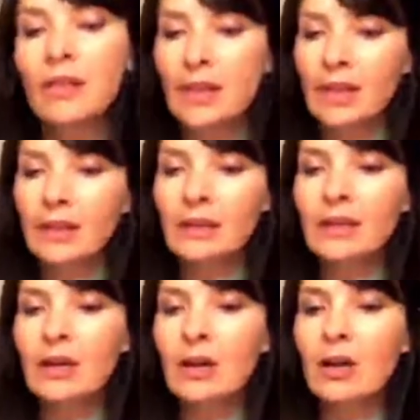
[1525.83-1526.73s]
They
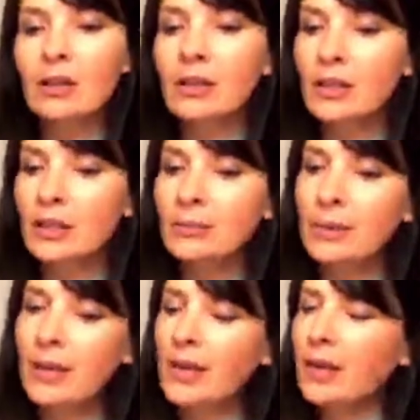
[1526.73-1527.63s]
call
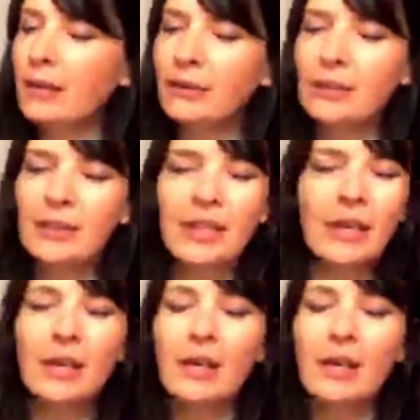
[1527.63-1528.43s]
it paradise,